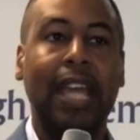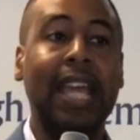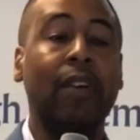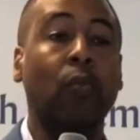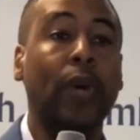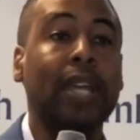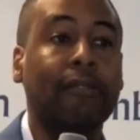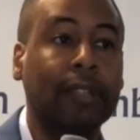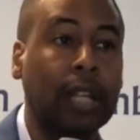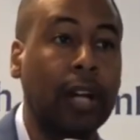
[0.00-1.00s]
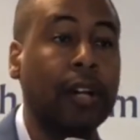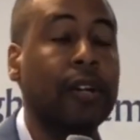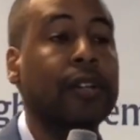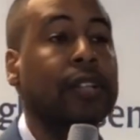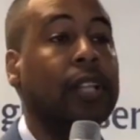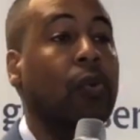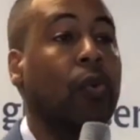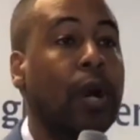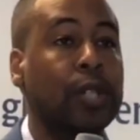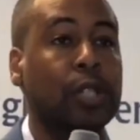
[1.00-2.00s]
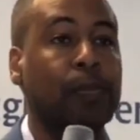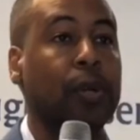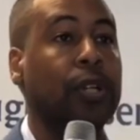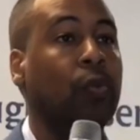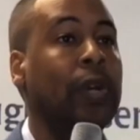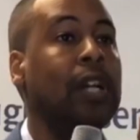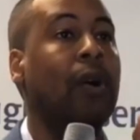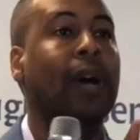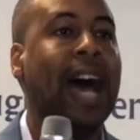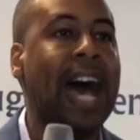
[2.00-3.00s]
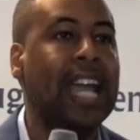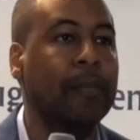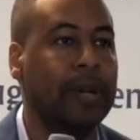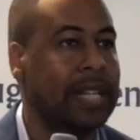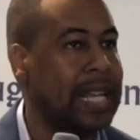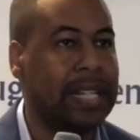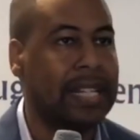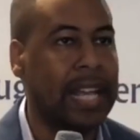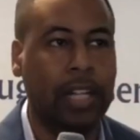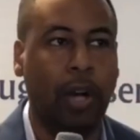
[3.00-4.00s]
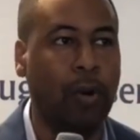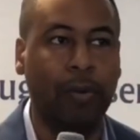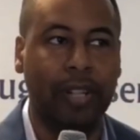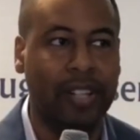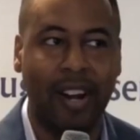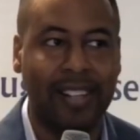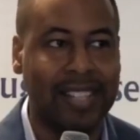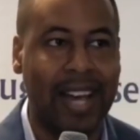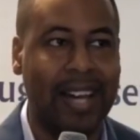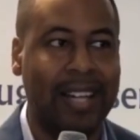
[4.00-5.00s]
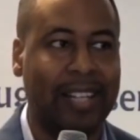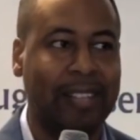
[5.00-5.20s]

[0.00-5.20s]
And we have learned, the worshiper, that we don't hibernate in that cold and dark time.